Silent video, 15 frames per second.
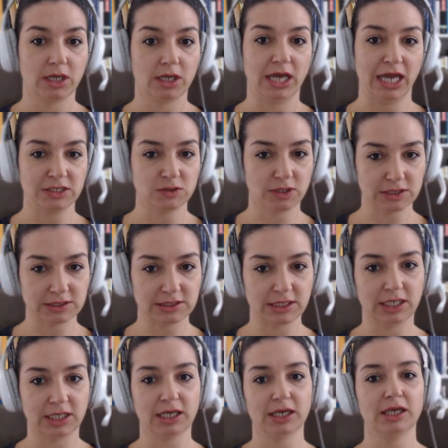As you can
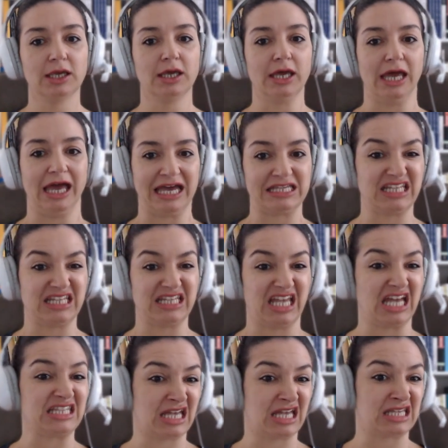see, S
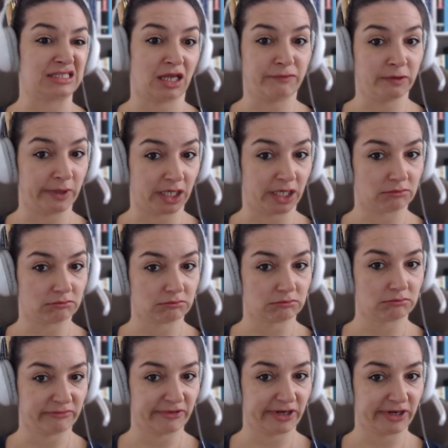everywhere,
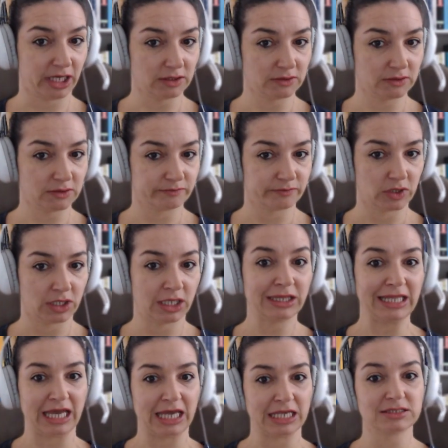right?
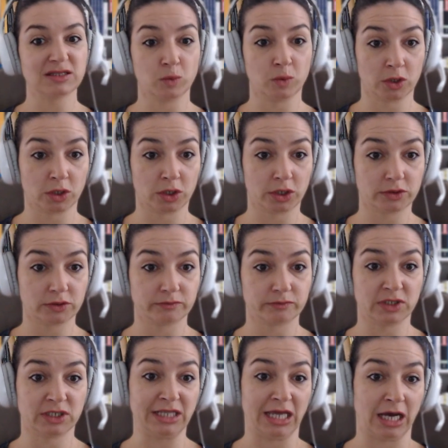Unless the word,
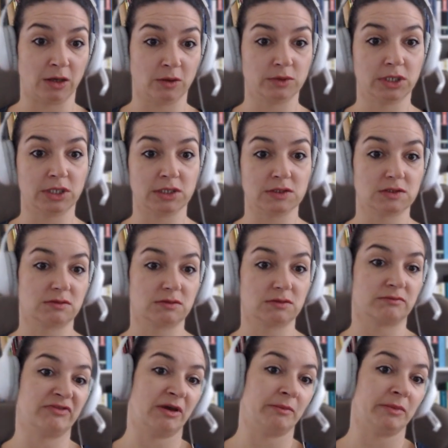the noun is
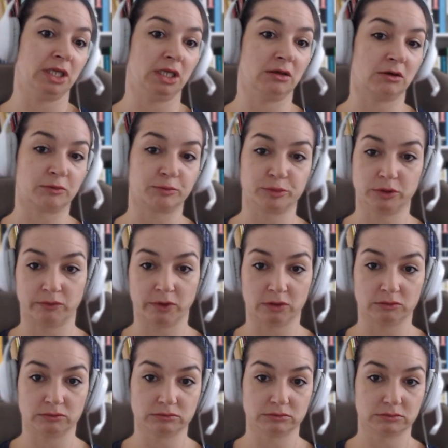feminine or
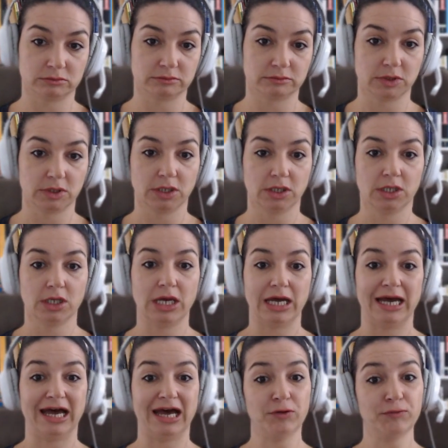plural.
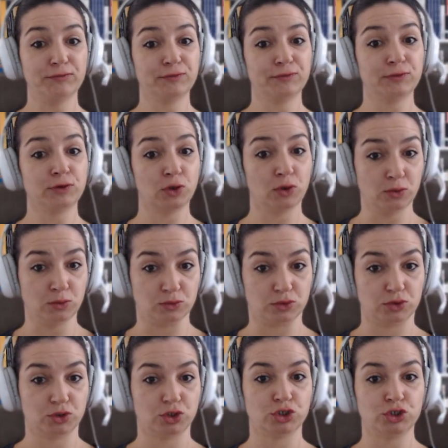
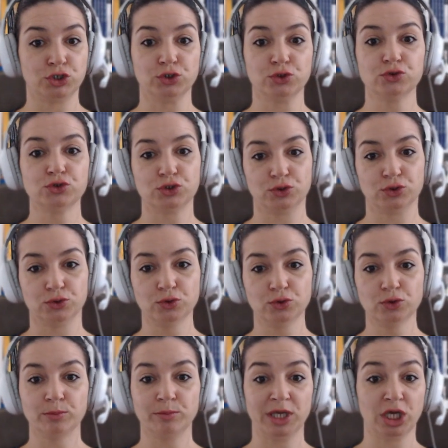Aufgrund, due
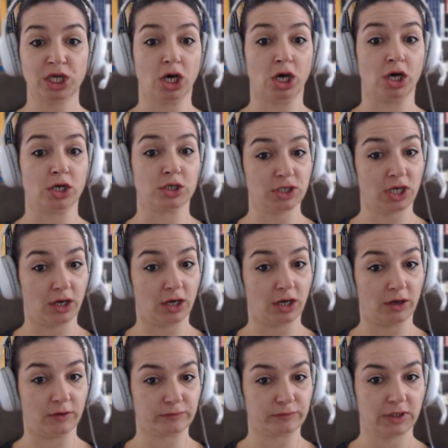to, because of.
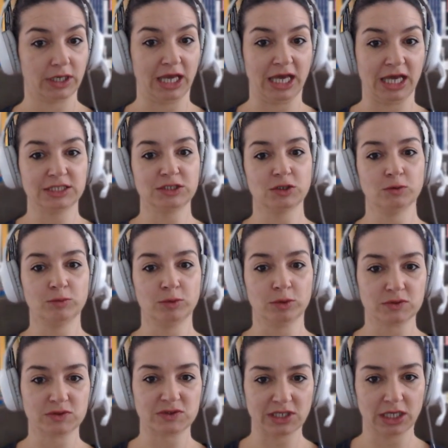As you
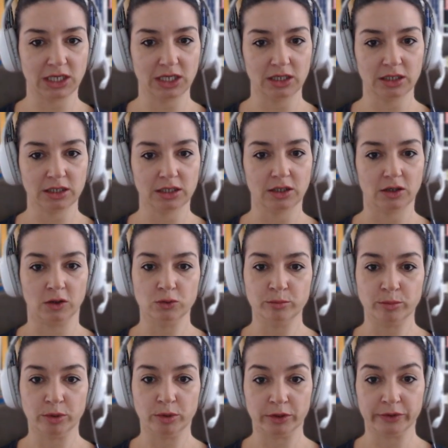will see, oh
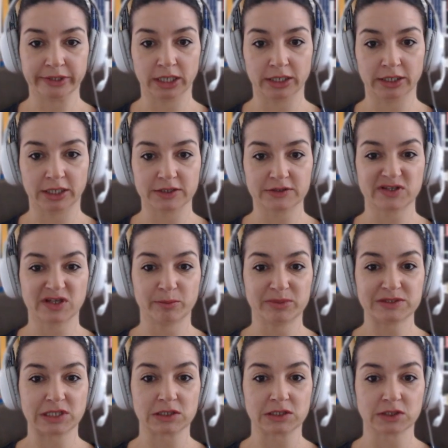boy, yeah, there's some
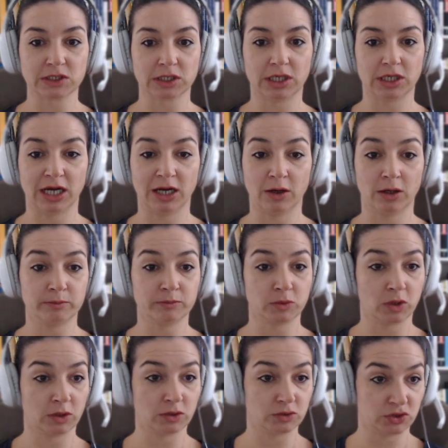mistakes here. I'm
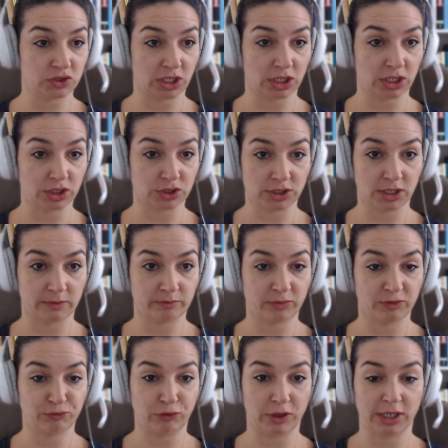going to change them
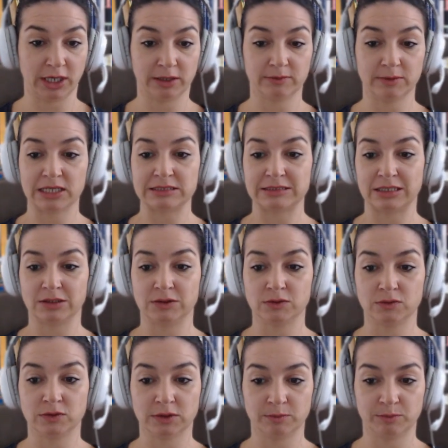before I send
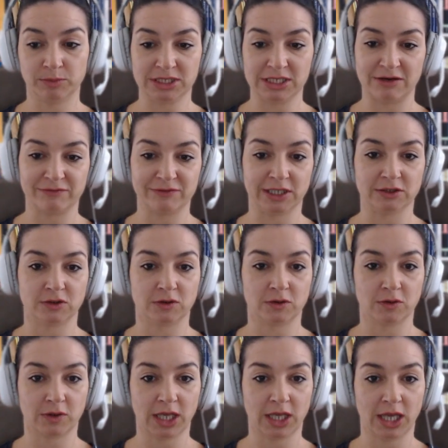you the PDF later,
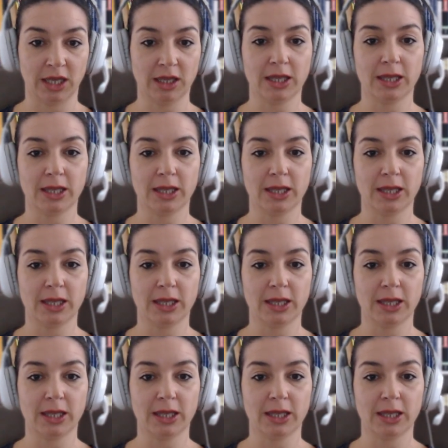okay?